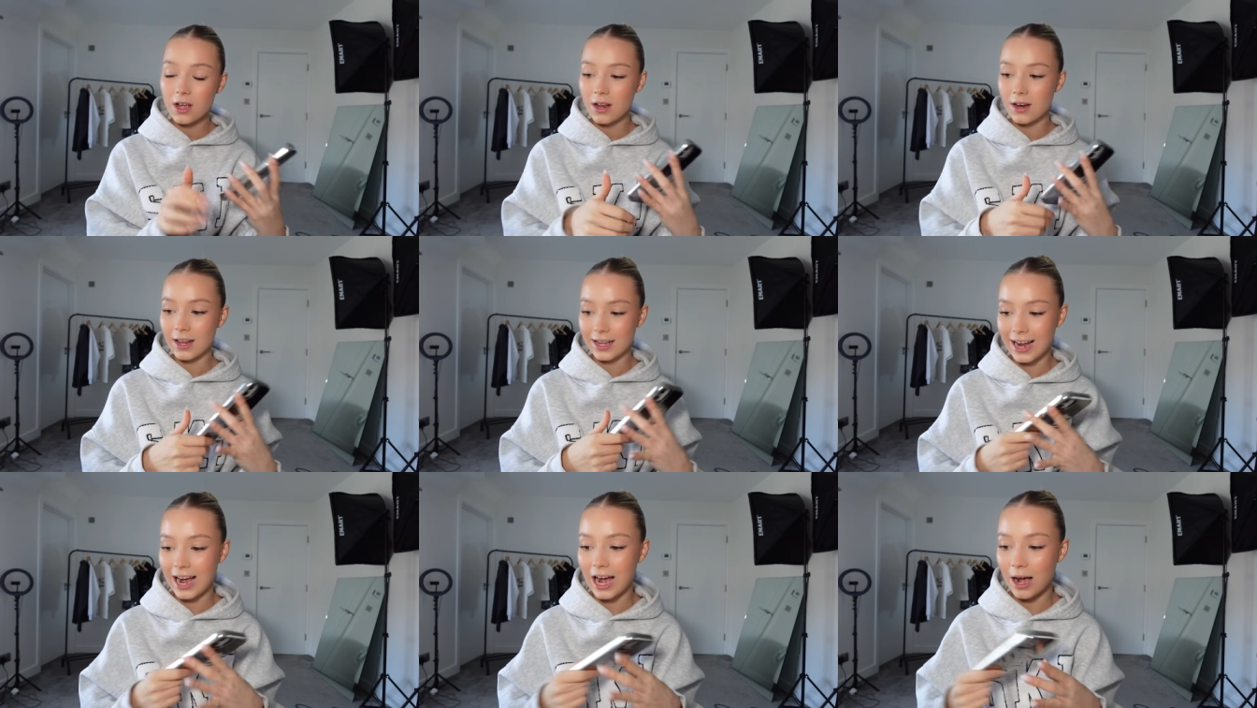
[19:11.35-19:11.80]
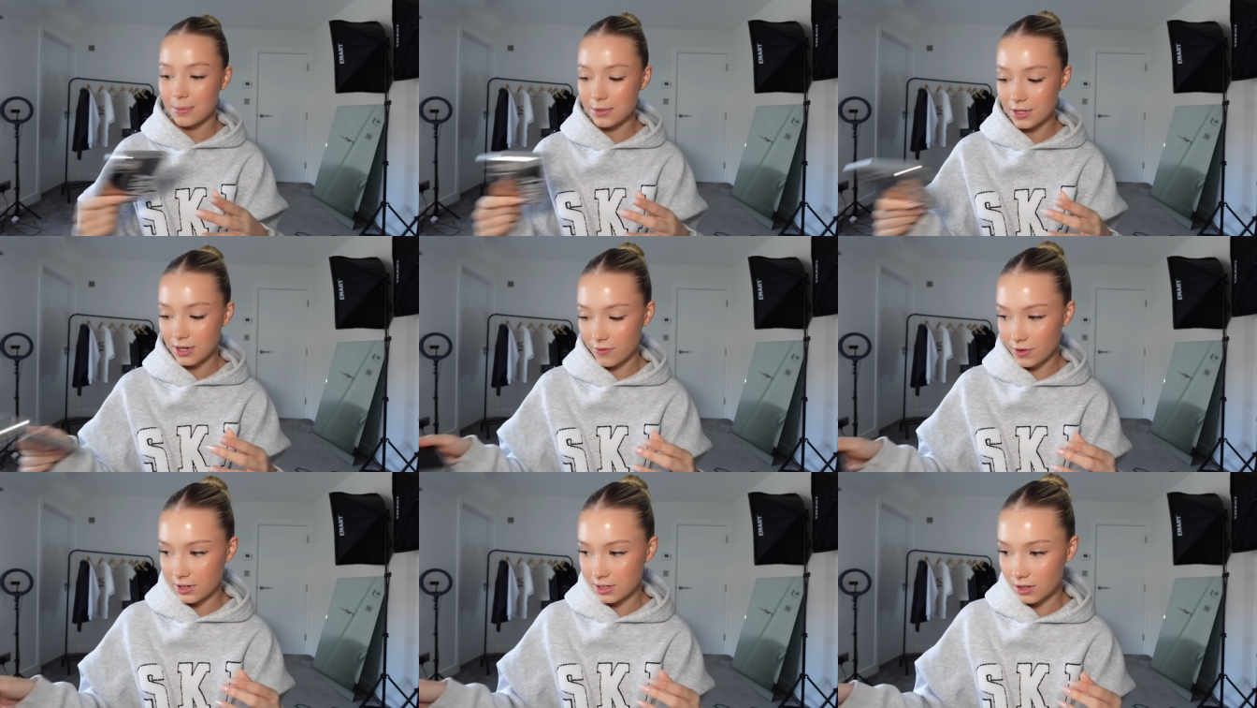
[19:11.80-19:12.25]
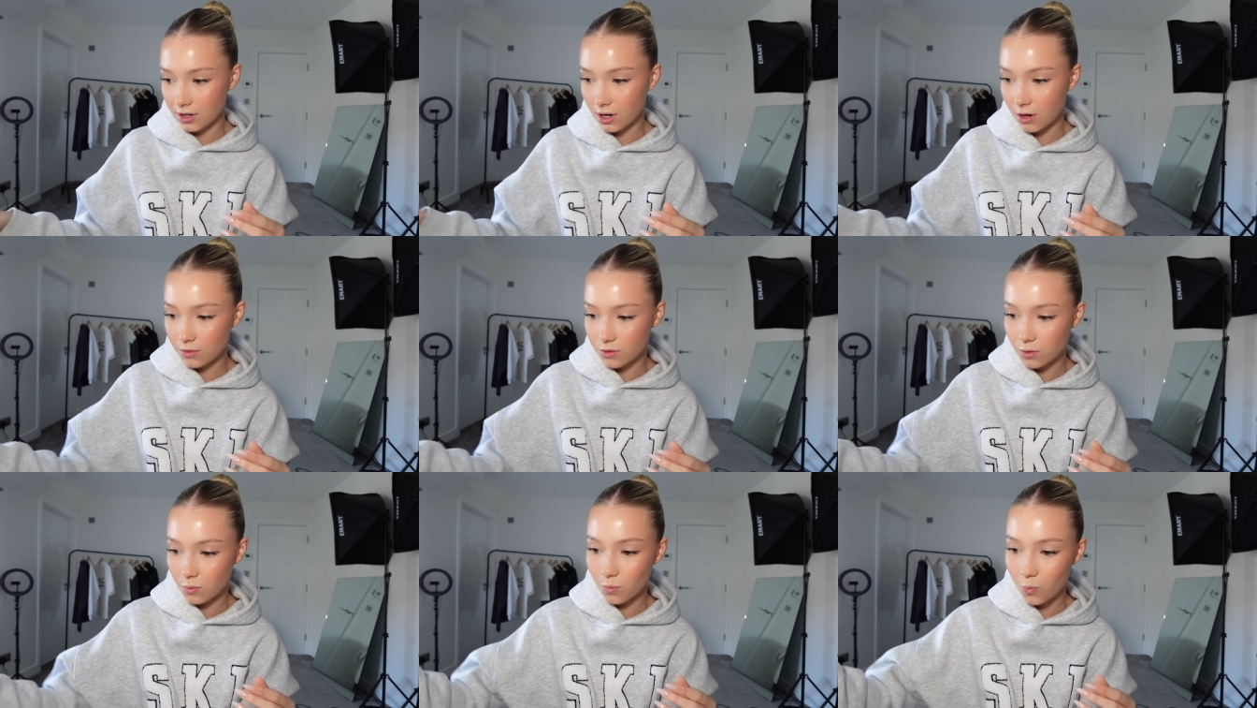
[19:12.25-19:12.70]
like absolutely freezing
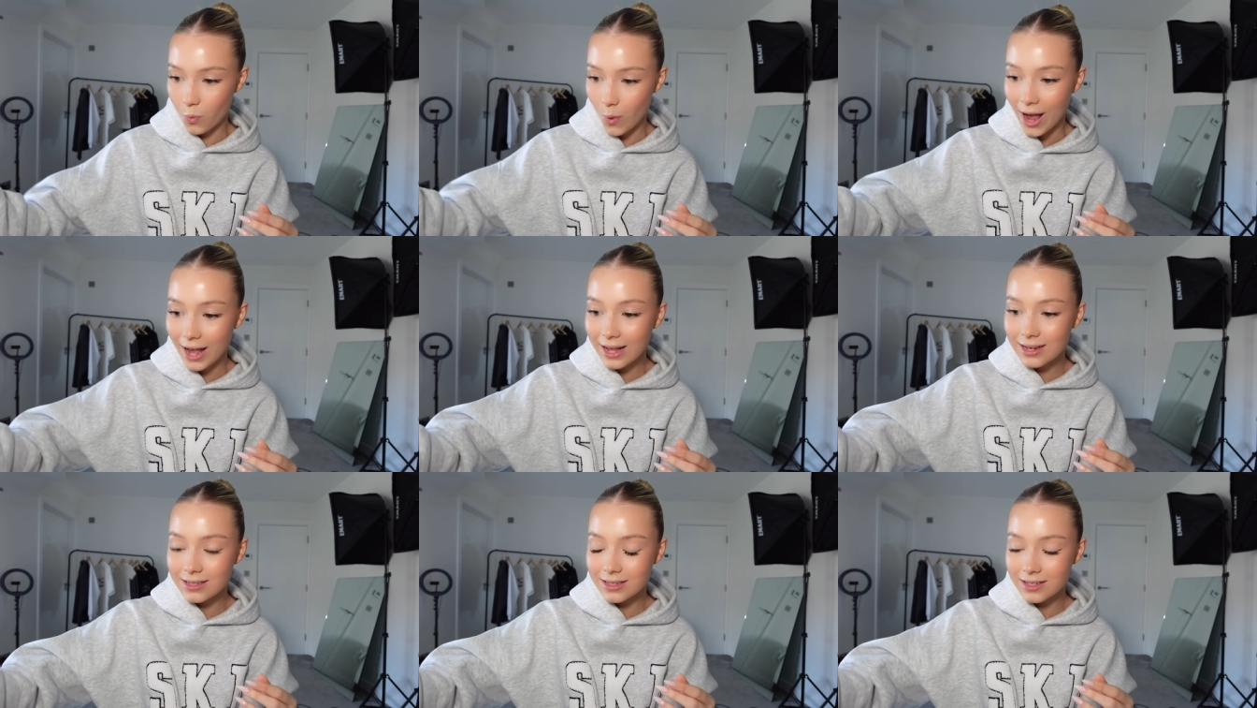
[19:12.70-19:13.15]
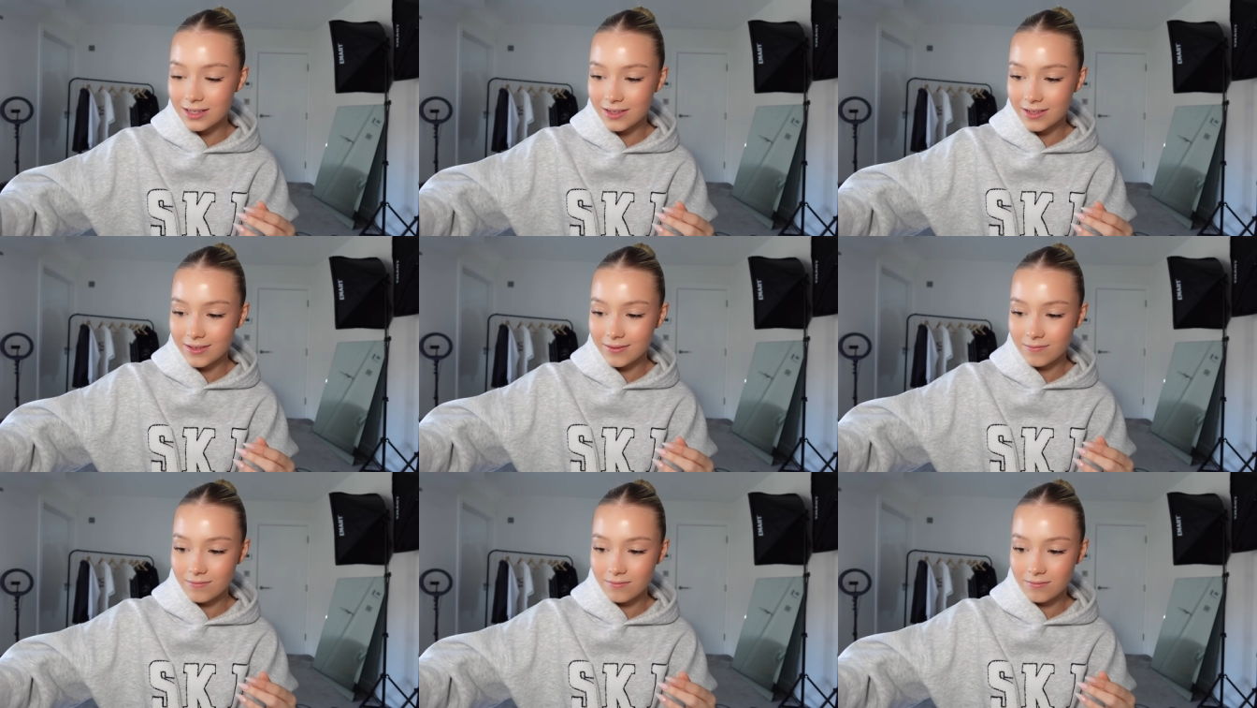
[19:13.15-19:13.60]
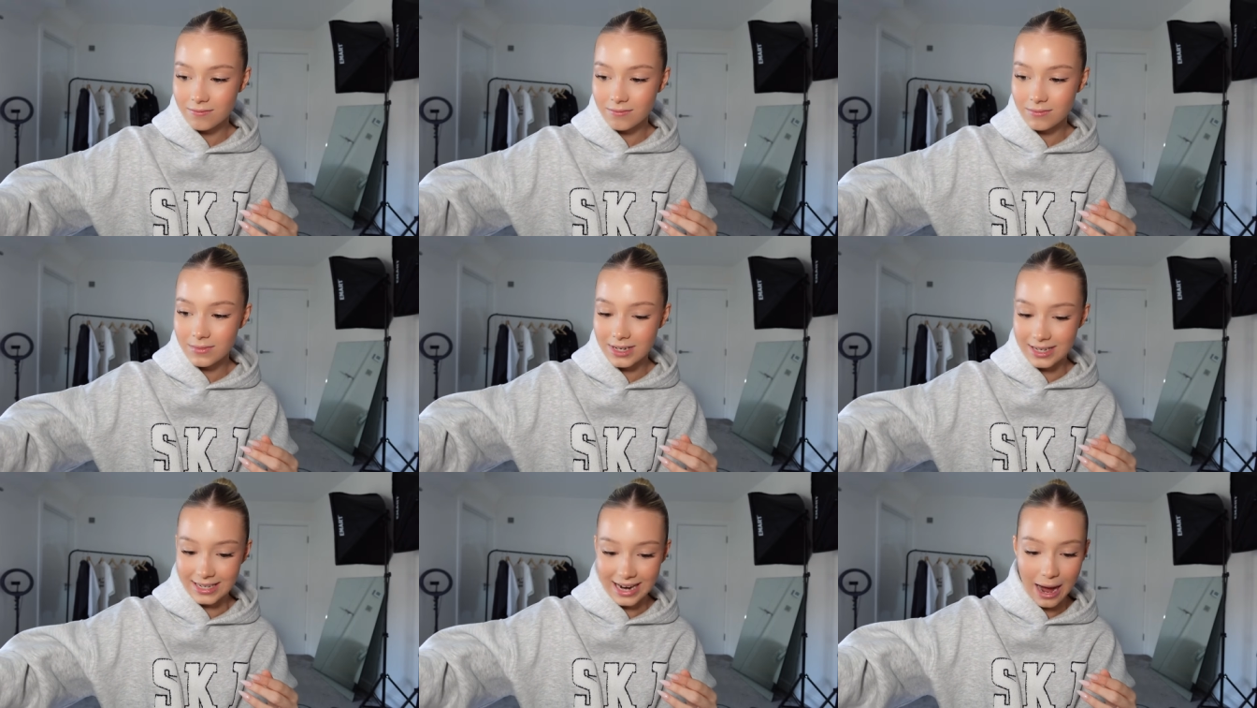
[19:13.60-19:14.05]
cold, wet,
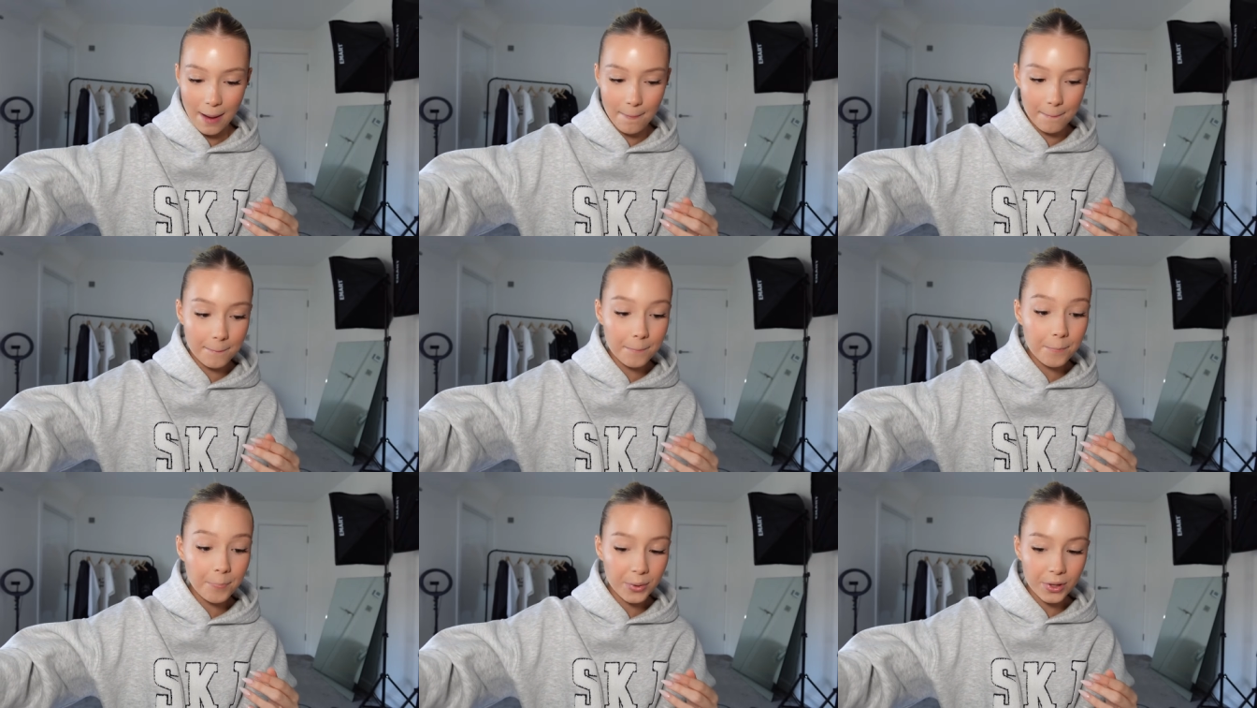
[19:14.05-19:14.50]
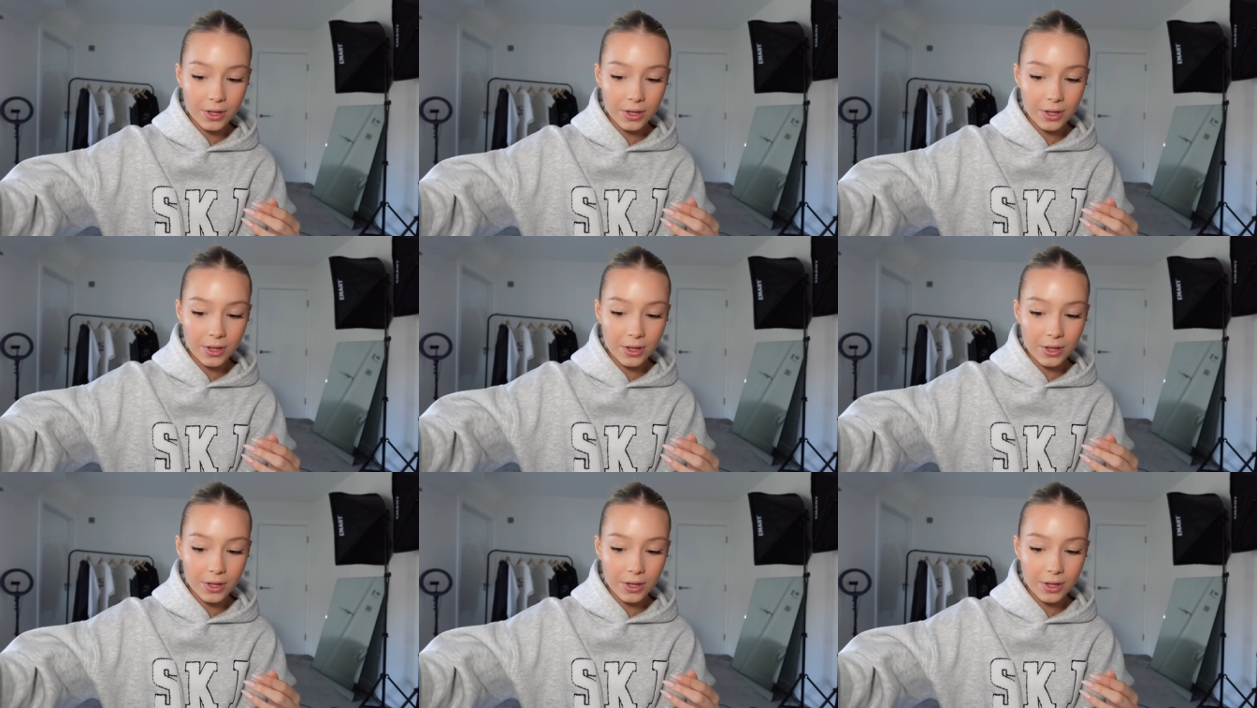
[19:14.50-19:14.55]
damp,